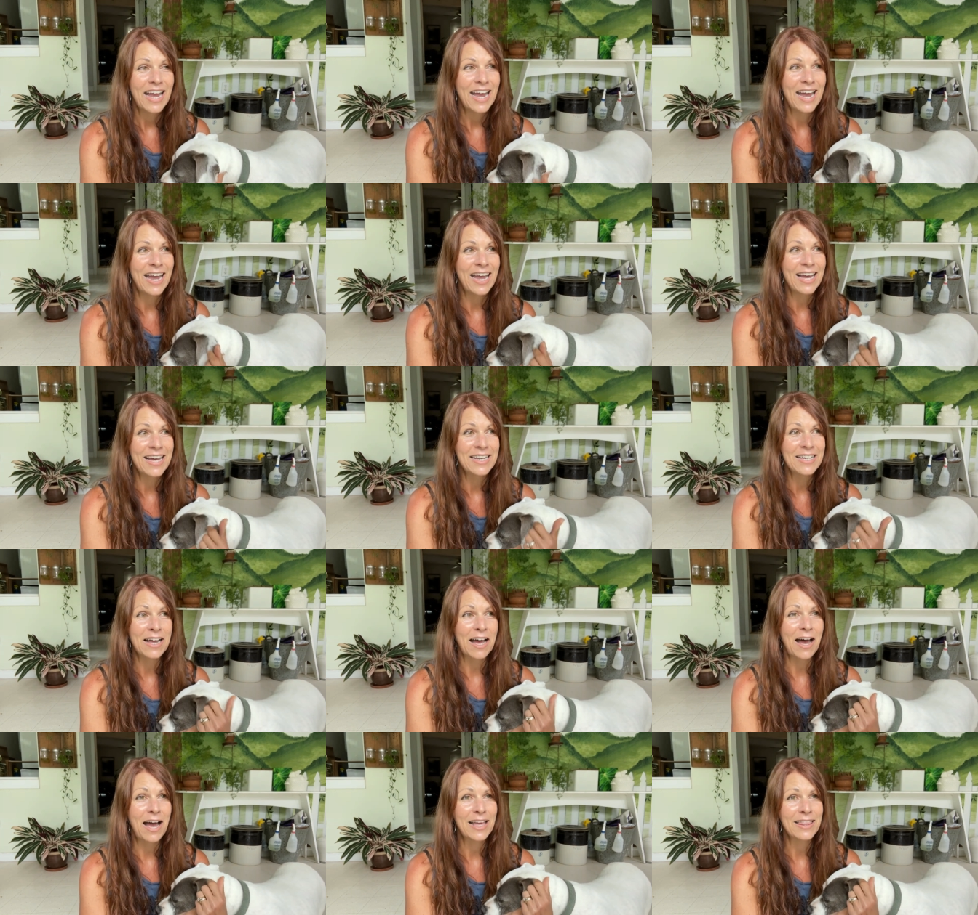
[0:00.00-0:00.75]

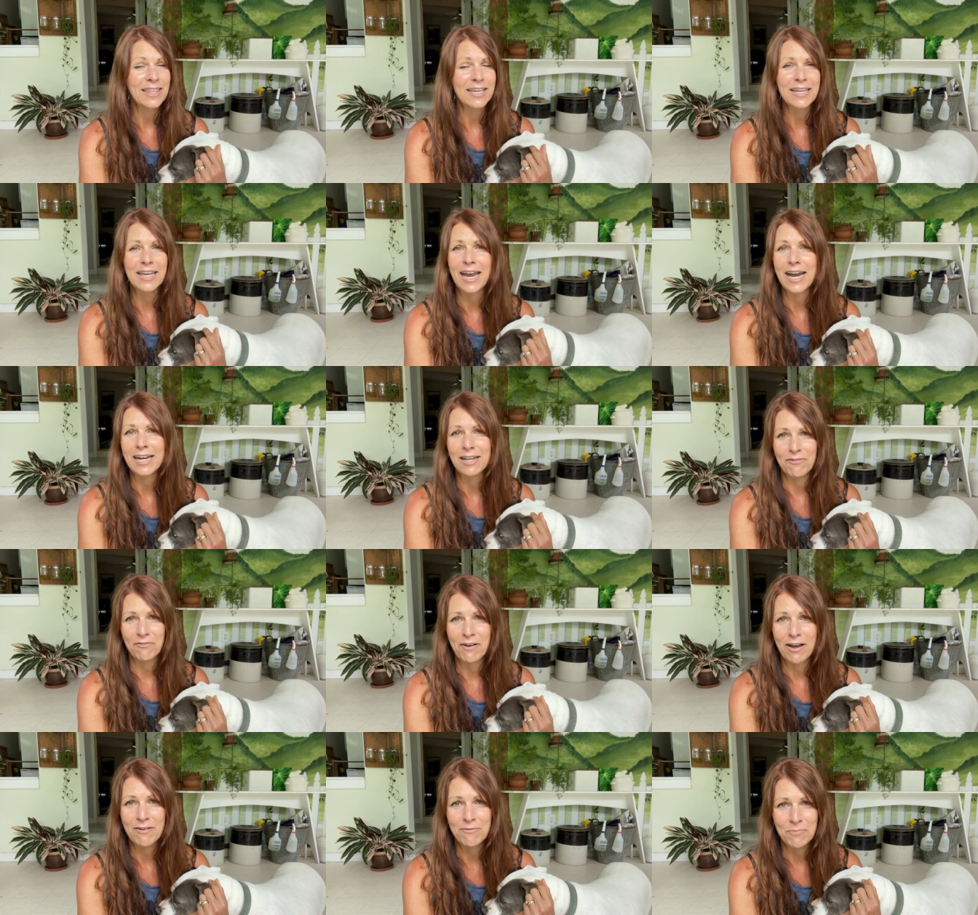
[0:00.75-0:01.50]
and I think
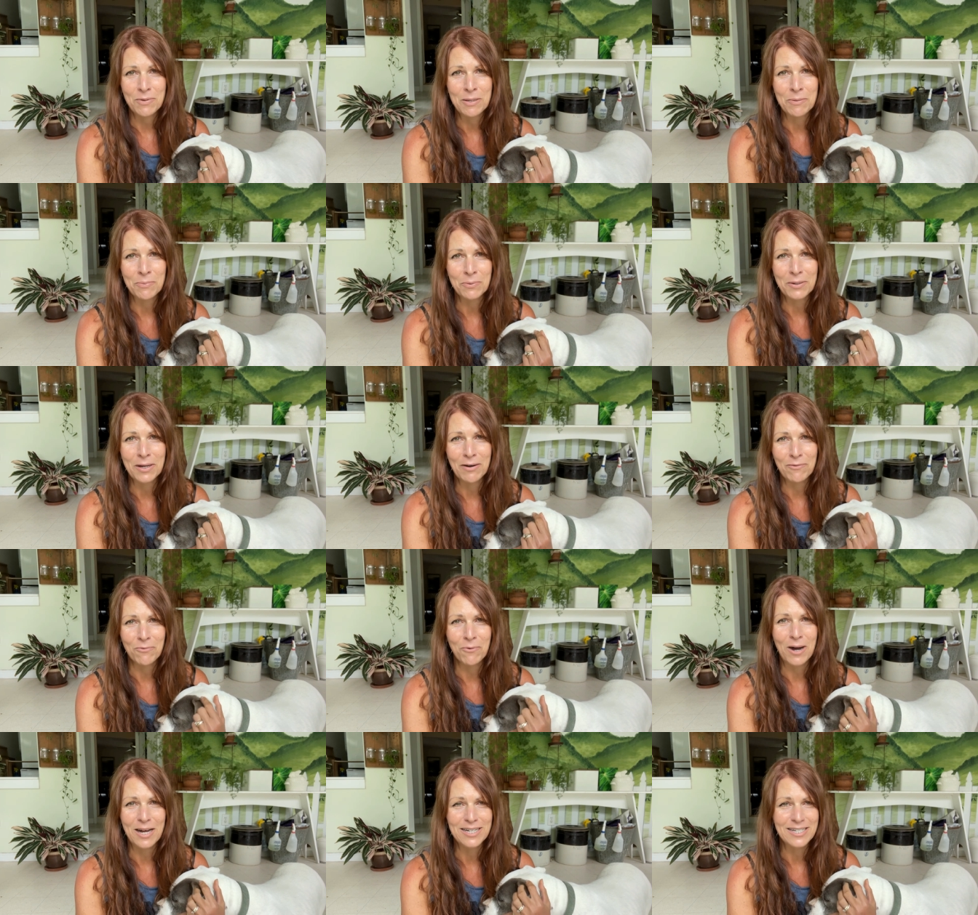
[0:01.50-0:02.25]
85 people
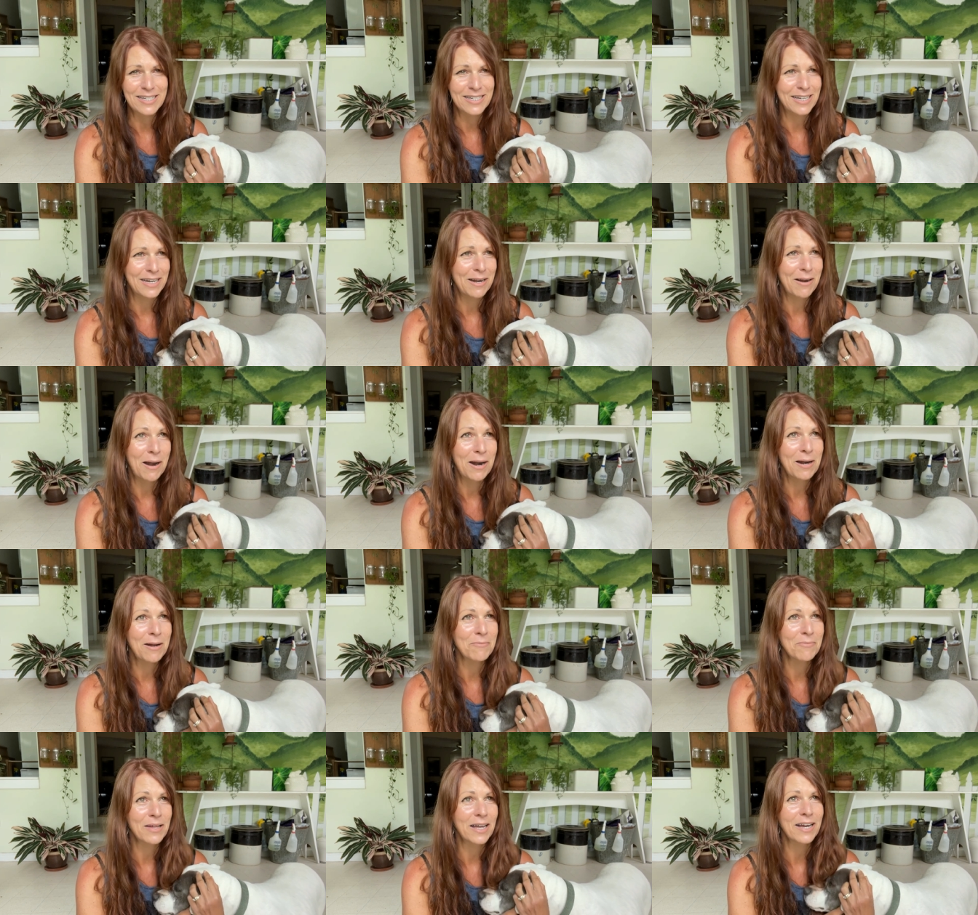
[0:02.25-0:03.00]
have watched it.
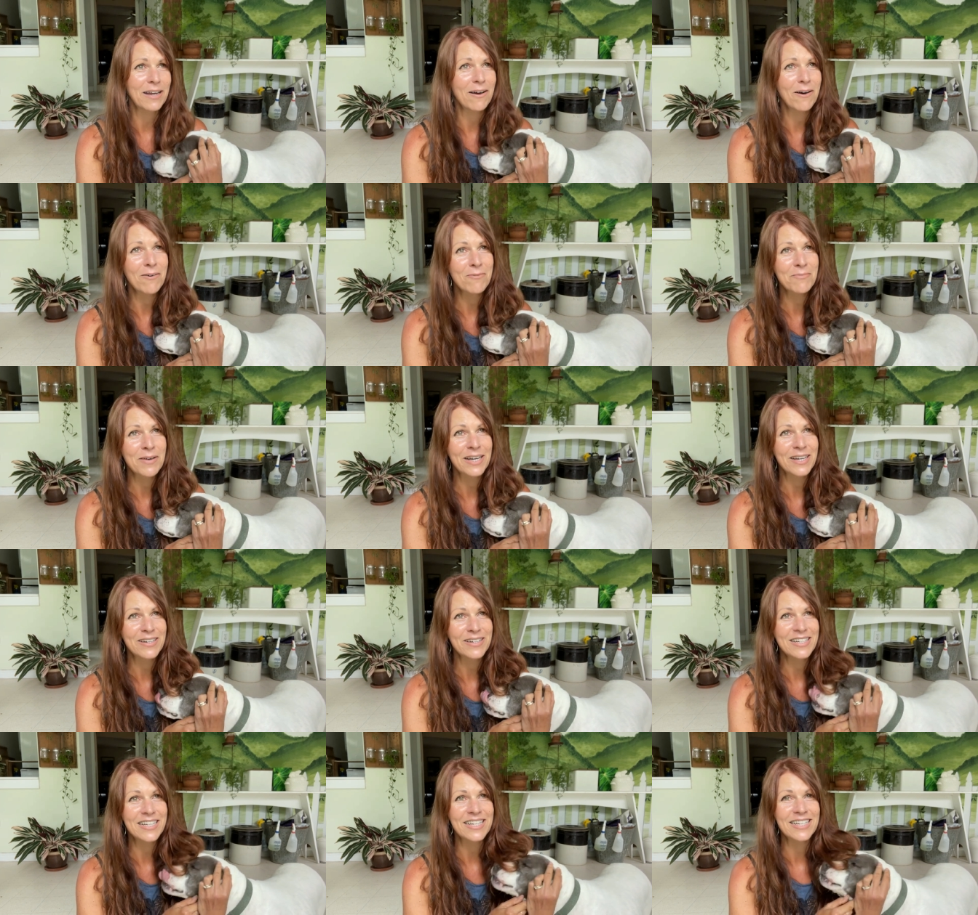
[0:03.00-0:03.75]
And I'm like, oh my
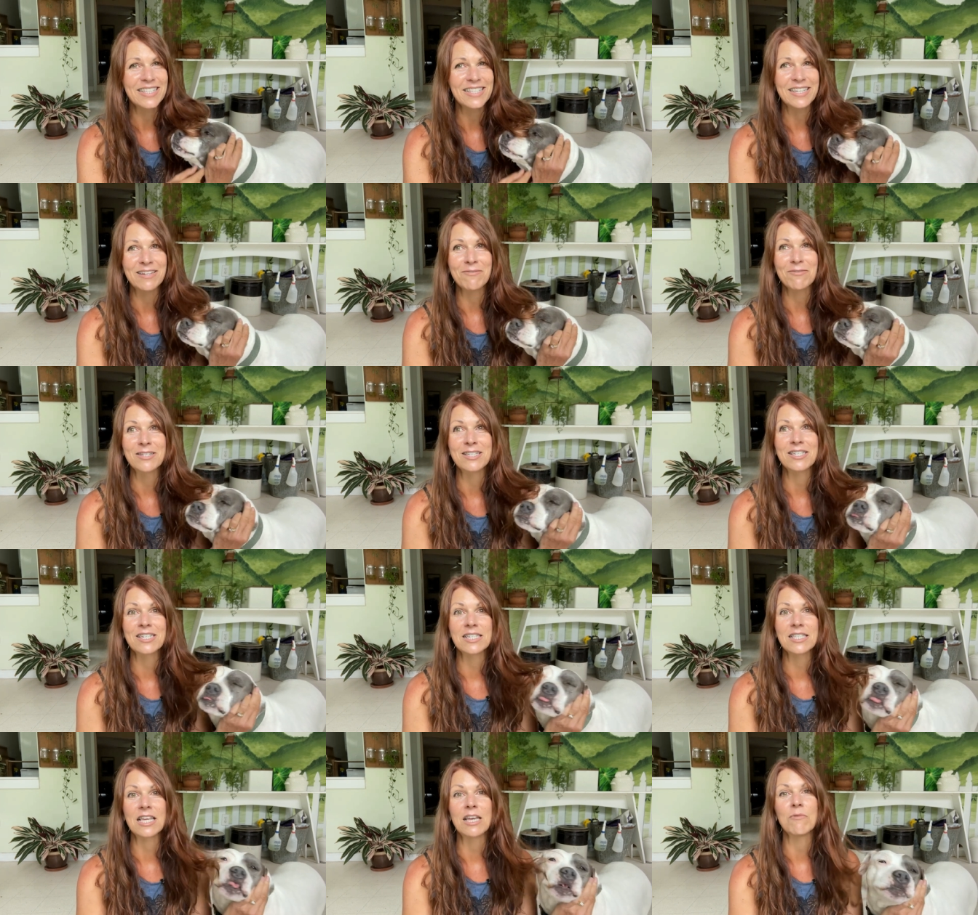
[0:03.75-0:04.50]
goodness, it
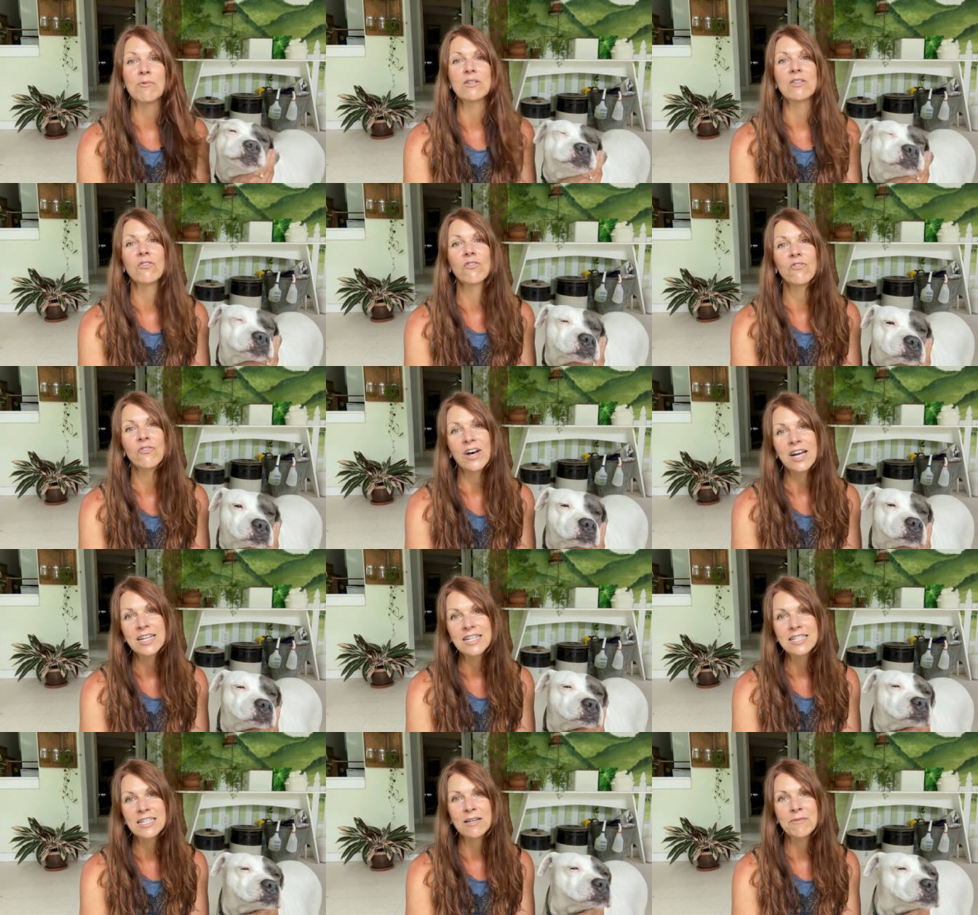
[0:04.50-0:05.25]
was just, it was
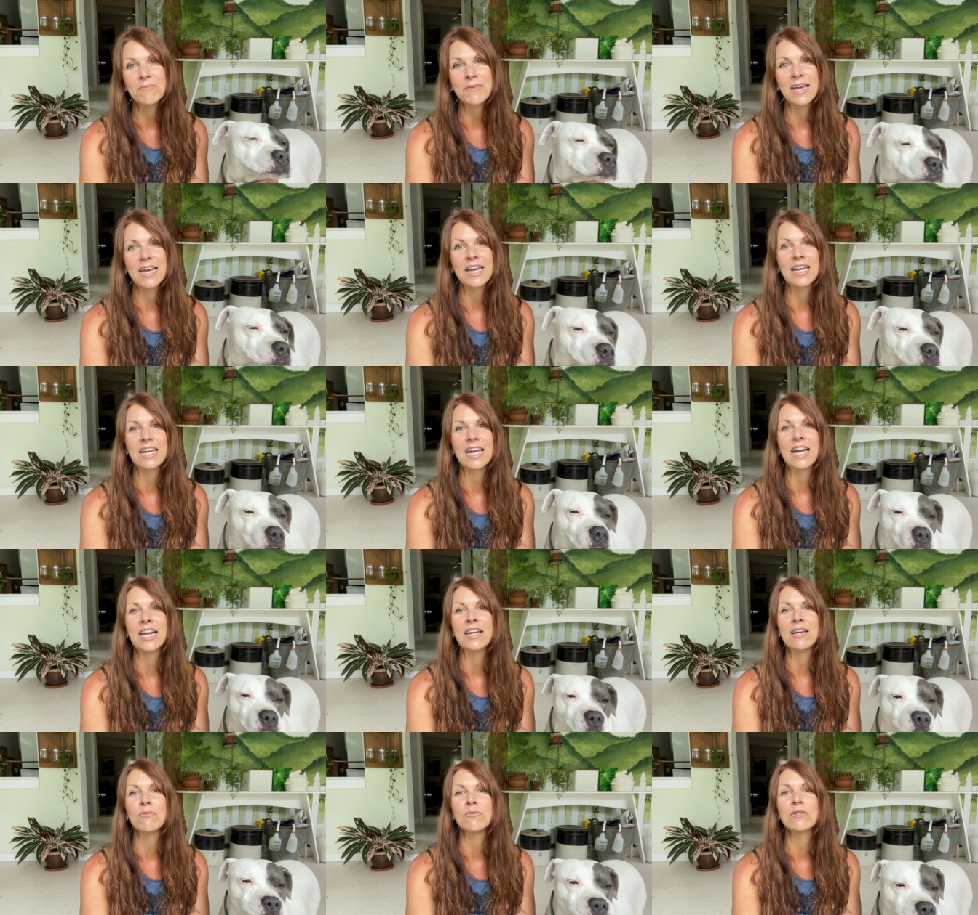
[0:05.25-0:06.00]
fun to make,
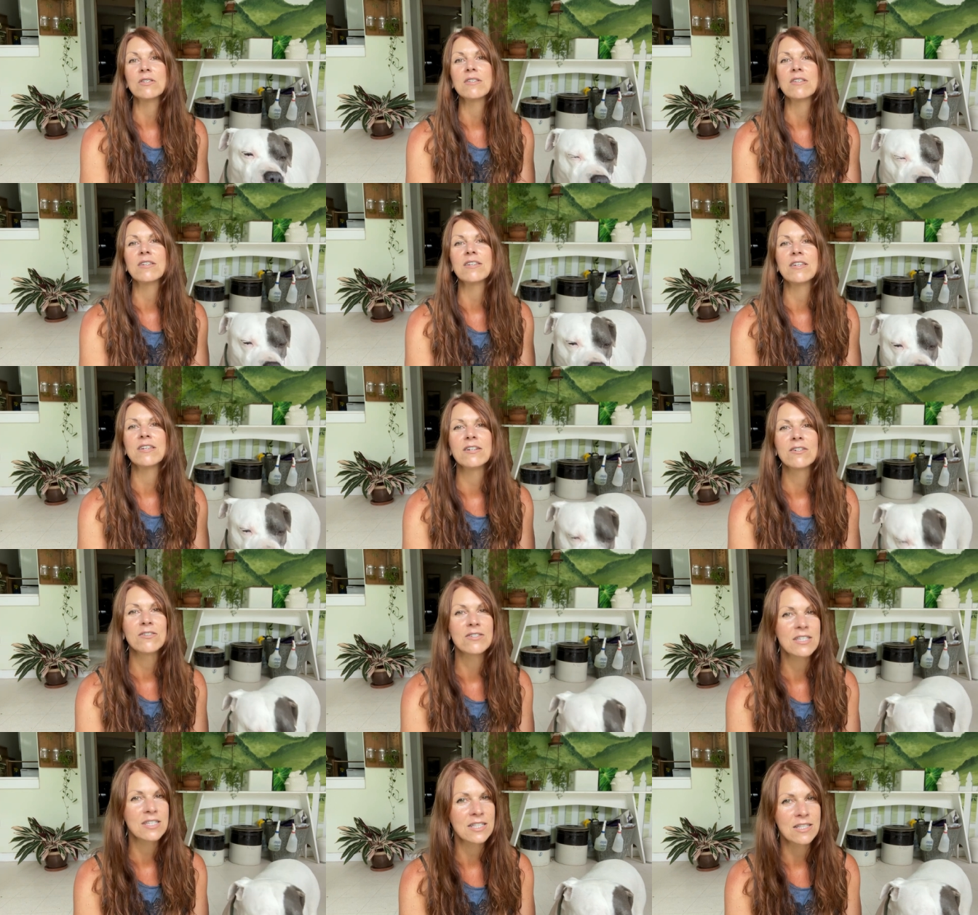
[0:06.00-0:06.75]
and it was
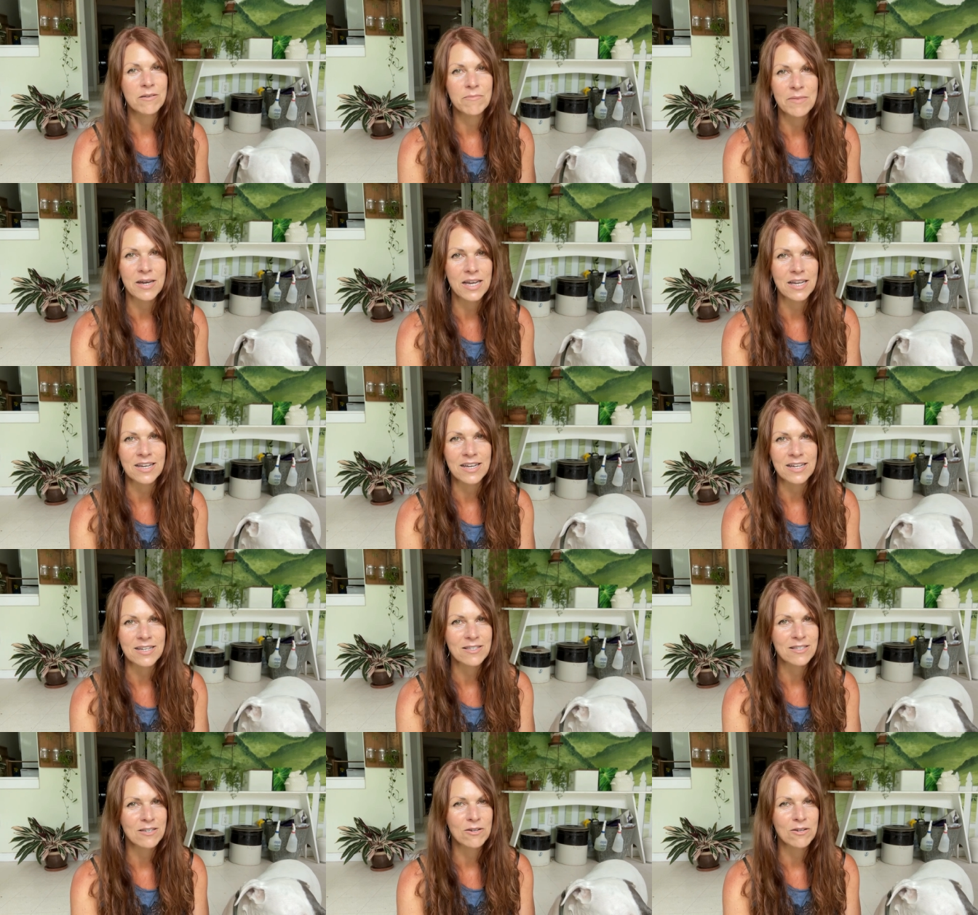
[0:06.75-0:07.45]
years in the making.